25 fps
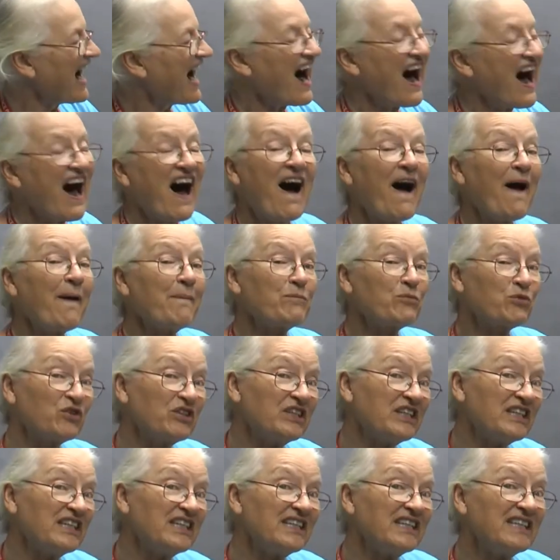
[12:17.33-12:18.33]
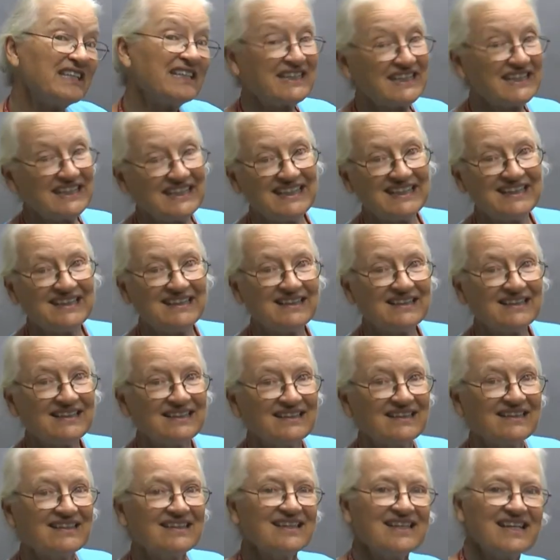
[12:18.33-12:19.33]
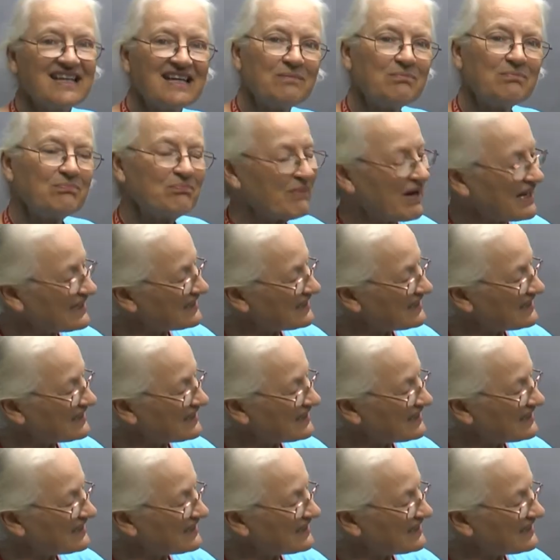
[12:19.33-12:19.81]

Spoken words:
I'm reading in my